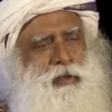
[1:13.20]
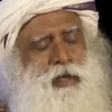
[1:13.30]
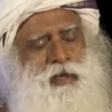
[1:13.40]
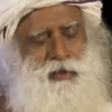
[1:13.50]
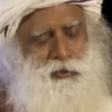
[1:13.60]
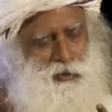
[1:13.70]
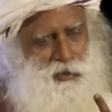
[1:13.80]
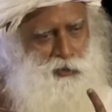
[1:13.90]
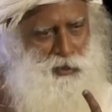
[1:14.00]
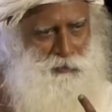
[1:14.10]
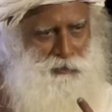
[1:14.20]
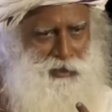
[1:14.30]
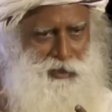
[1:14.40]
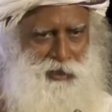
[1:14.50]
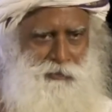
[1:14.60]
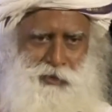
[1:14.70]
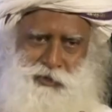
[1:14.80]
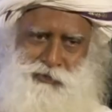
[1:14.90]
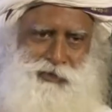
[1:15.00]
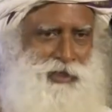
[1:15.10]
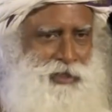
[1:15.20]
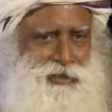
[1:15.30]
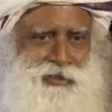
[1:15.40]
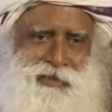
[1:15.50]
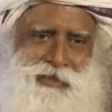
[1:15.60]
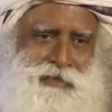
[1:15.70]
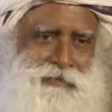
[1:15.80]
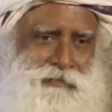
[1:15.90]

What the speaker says: I eat only 1 meal a day most of the days.